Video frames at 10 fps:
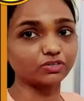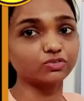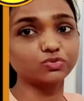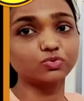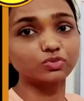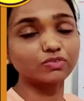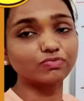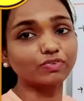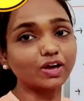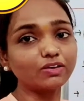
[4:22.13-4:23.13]
So all
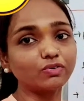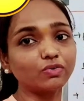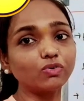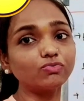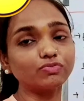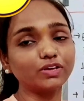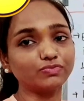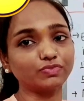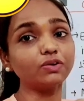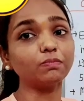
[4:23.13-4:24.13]
five
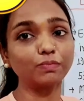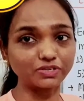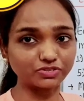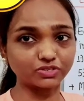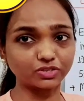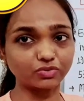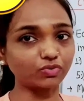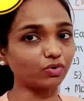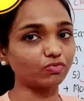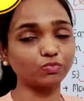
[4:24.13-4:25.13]
are Panch Tattva.
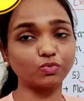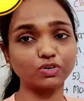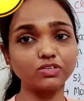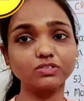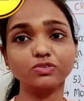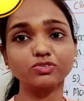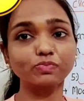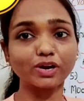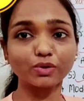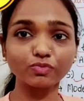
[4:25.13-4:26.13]
Our body is also
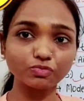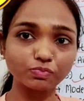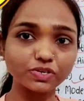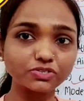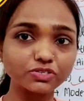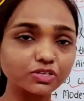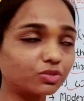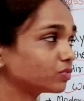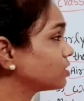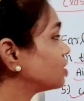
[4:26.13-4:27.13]
made up of Panch
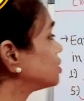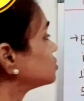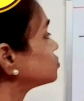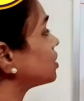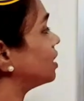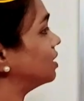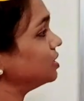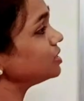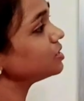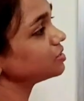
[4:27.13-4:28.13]
Tattva. So
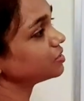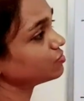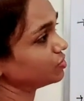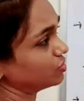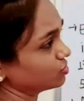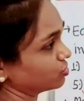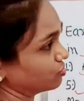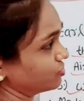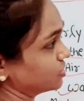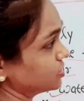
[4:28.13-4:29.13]
early Indian
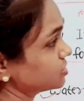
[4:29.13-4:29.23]
philosophers